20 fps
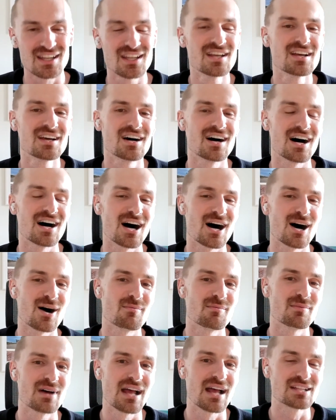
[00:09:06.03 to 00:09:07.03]
Um,
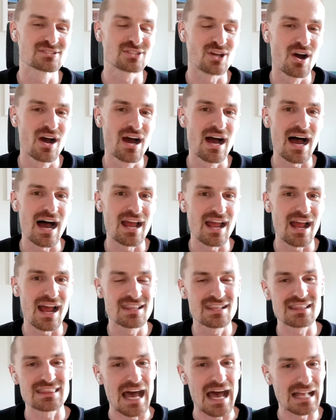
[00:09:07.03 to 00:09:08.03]
and so I, I, think
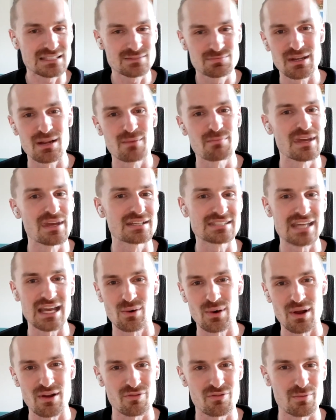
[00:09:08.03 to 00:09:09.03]
that's been a big takeaway
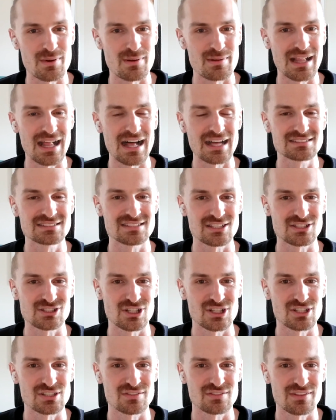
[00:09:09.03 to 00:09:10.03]
for me the last six years
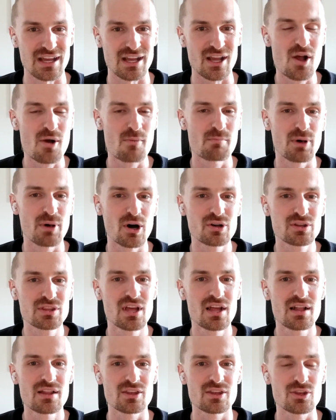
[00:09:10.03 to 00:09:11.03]
of like both
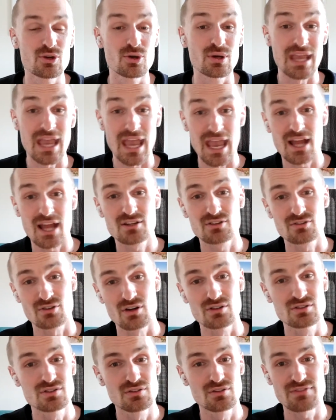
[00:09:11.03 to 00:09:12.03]
you can grow
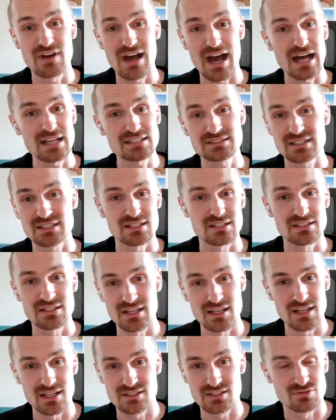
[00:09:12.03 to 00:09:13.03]
too fast and
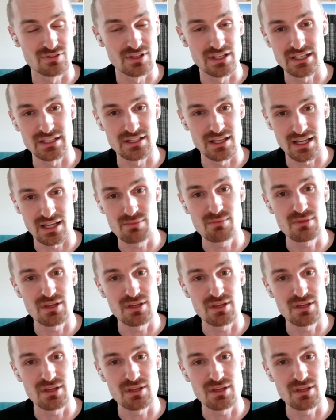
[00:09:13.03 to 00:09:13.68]
it's really it can be